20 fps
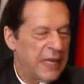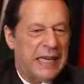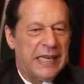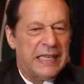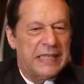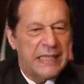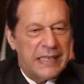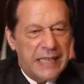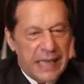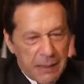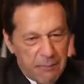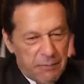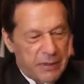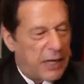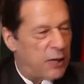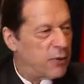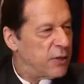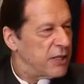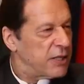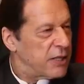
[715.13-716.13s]
It's kept
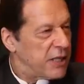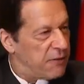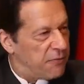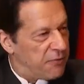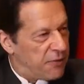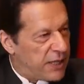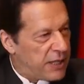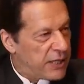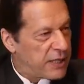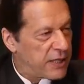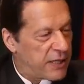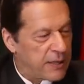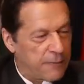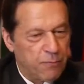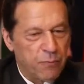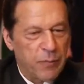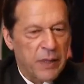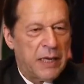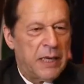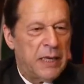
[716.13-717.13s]
down its
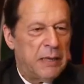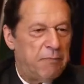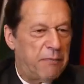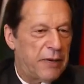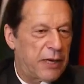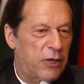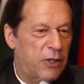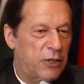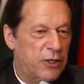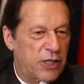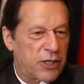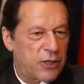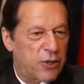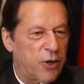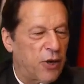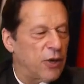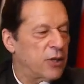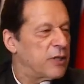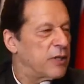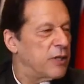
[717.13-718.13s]
inflation because it
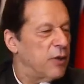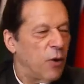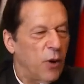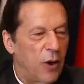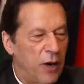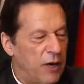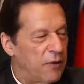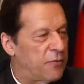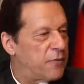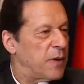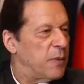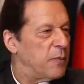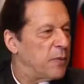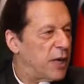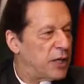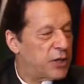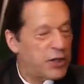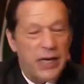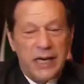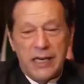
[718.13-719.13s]
got oil from
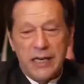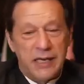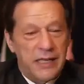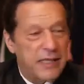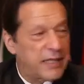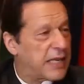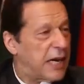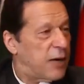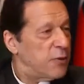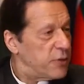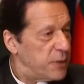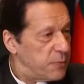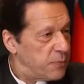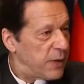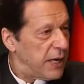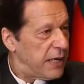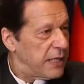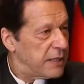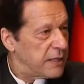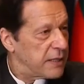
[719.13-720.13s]
Russia at discounted
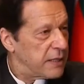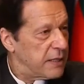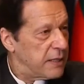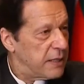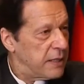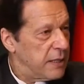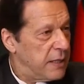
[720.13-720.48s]
price.